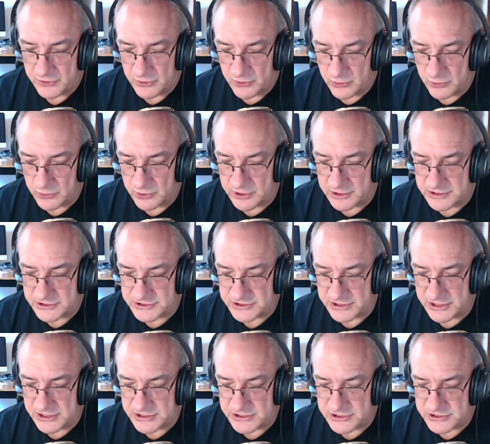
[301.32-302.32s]

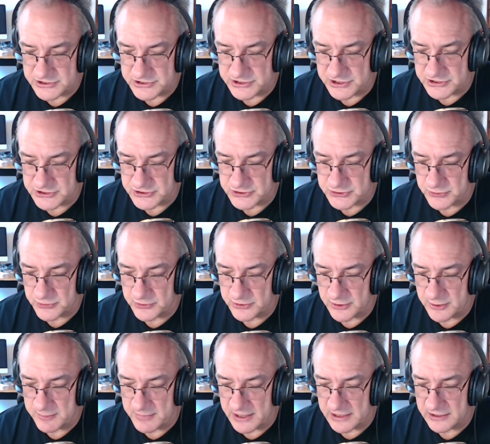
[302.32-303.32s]
Organizations that store
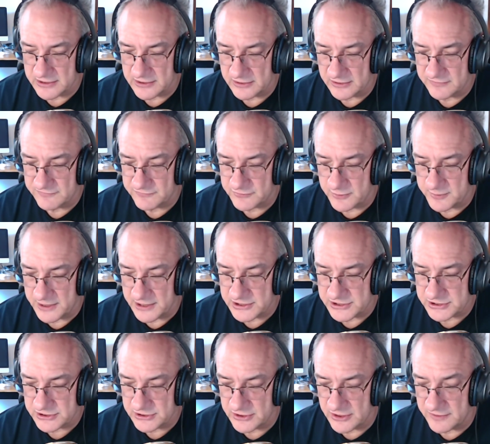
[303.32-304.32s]
their medical
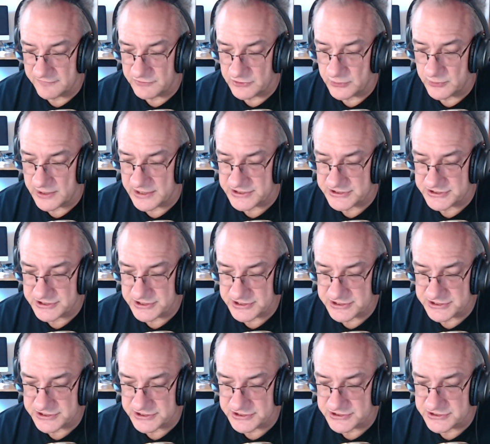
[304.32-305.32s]
information of U.S.
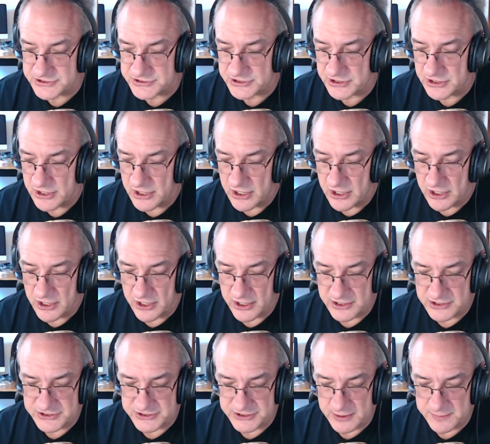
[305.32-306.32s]
citizens are
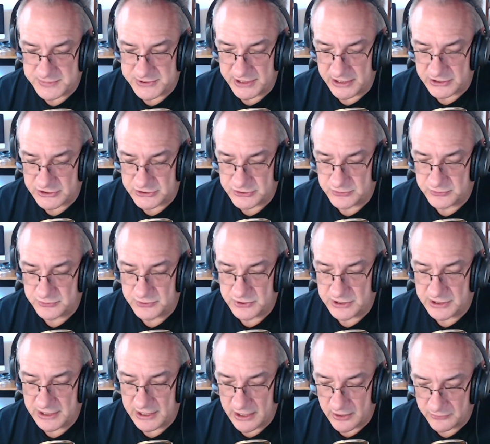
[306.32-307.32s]
subject to
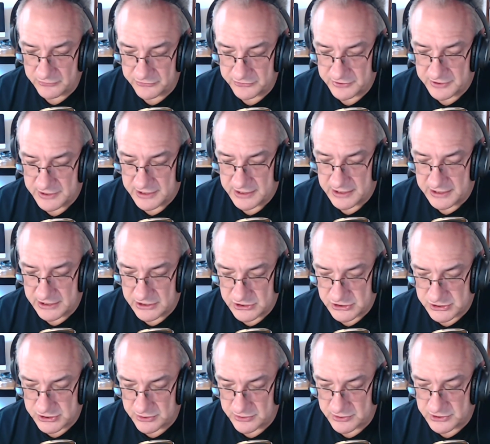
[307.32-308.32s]
the Health
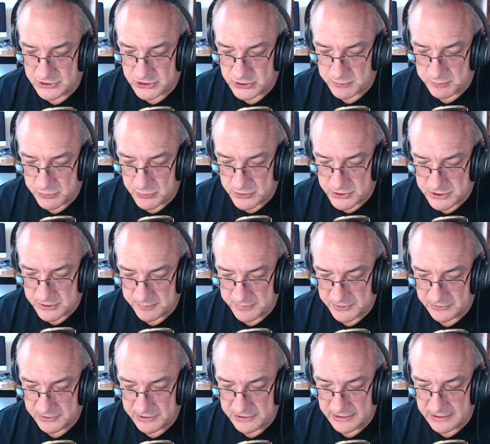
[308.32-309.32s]
Insurance
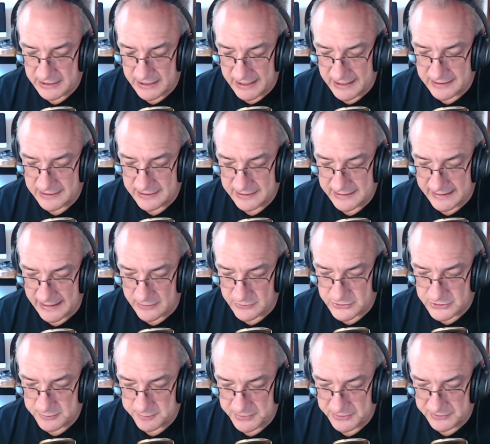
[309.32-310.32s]
Portability and
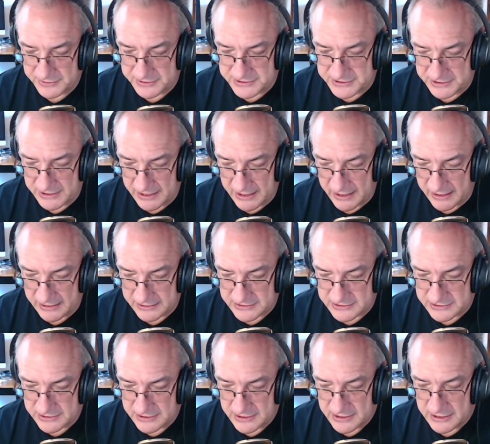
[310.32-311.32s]
Accountability Act,
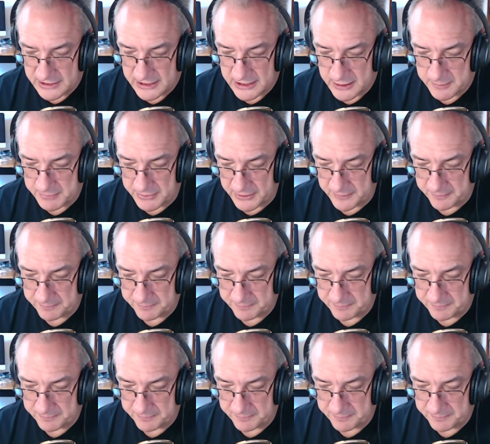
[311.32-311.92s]
HIPAA.